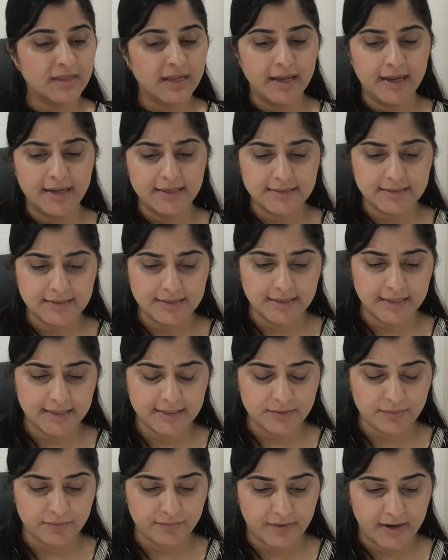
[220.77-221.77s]
and
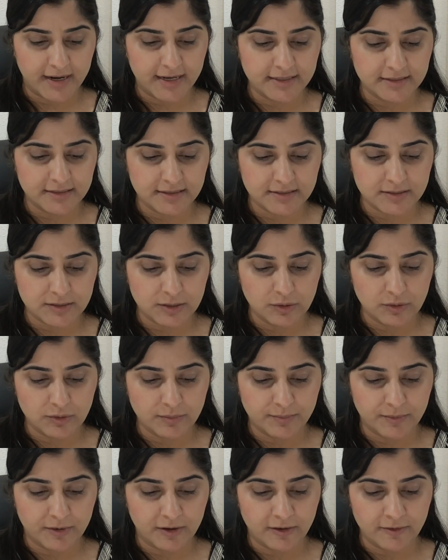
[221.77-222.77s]
let's find the
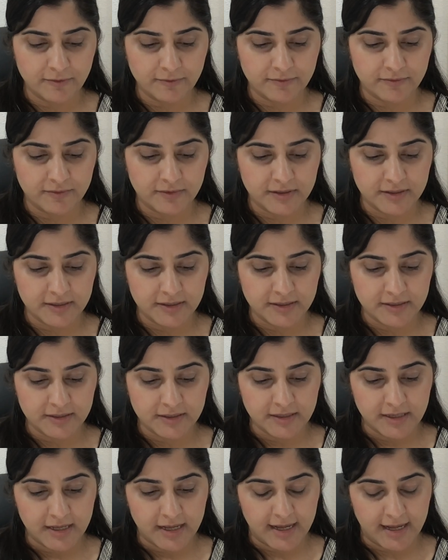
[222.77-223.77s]
slope of
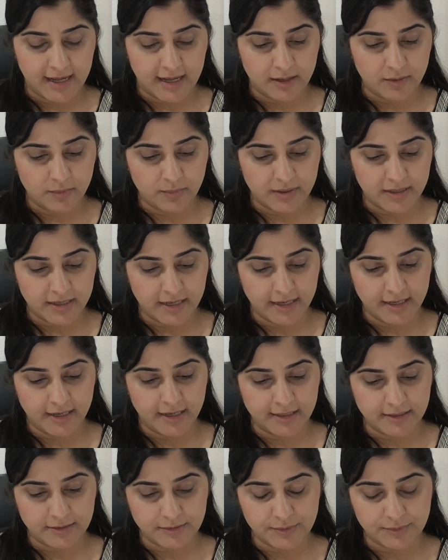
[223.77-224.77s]
L1 and
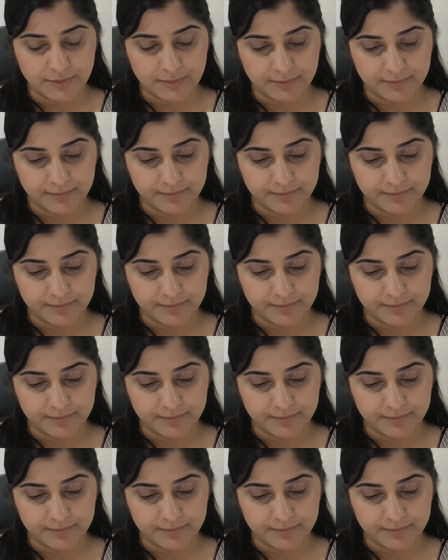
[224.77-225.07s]
L2.